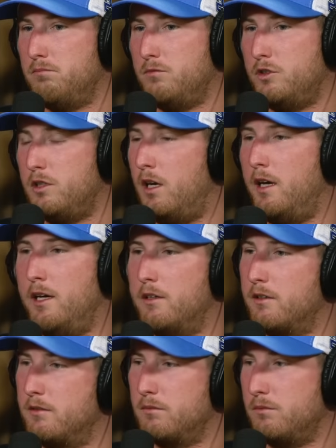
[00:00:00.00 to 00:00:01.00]
son
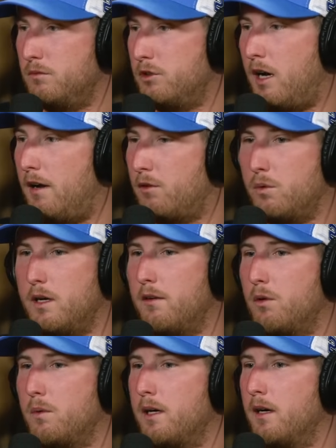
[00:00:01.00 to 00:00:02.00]
or driver or
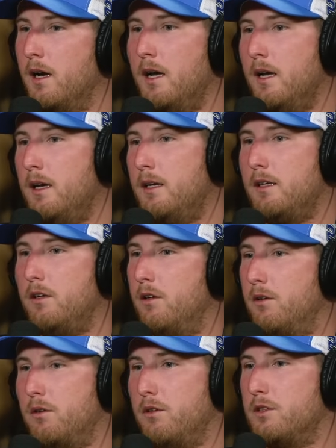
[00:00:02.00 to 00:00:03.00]
whatever where, you
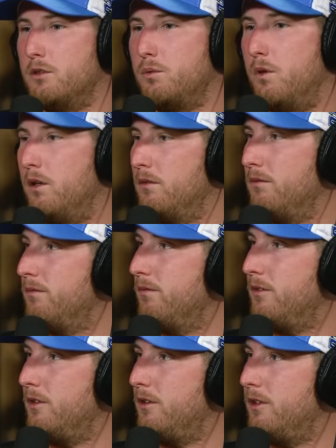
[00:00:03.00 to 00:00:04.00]
know, you just want
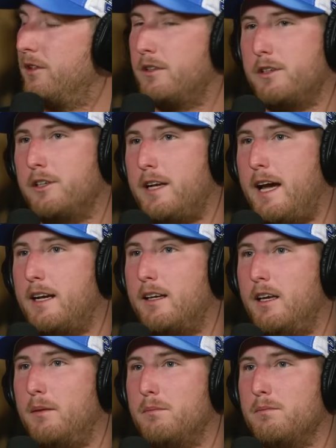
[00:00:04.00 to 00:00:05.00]
your dad to
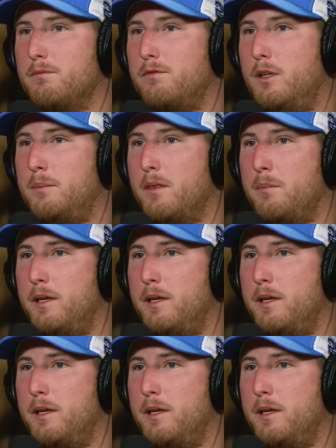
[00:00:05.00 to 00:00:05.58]
keep flipping the